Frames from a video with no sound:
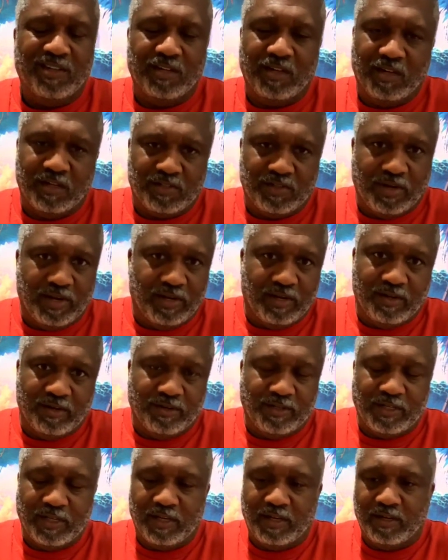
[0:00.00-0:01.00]
good luck trying to
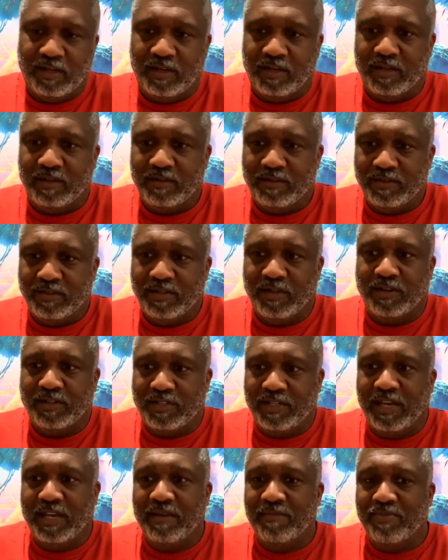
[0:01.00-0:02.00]
understand that. So
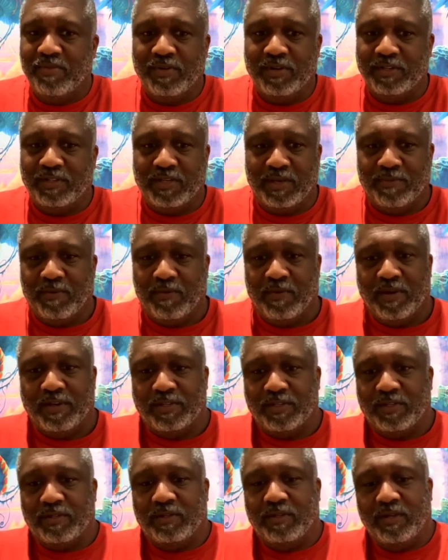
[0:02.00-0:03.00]
the second point of
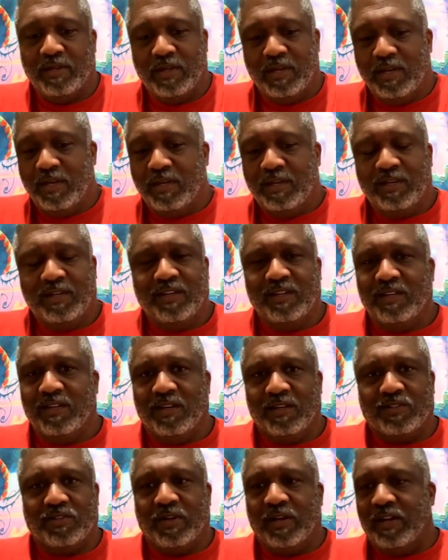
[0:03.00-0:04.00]
separation, good
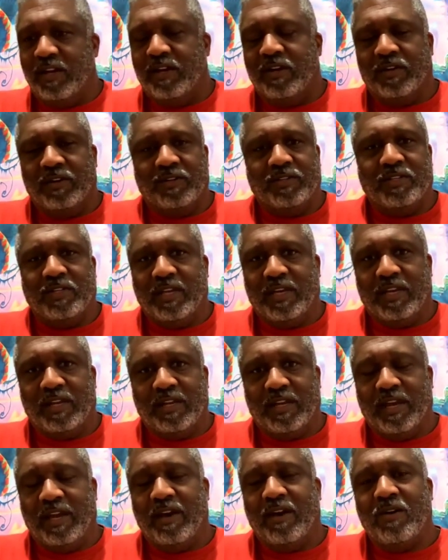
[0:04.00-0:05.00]
luck trying to
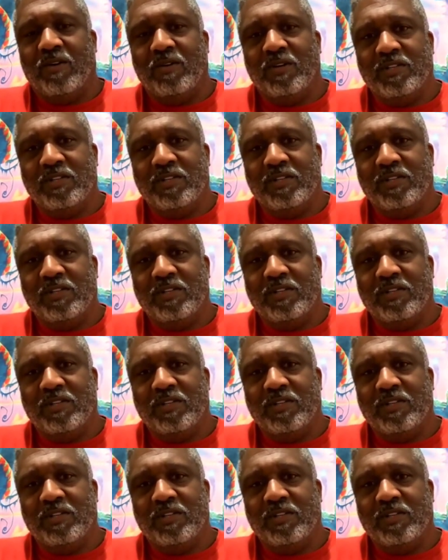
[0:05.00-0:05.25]
understand that.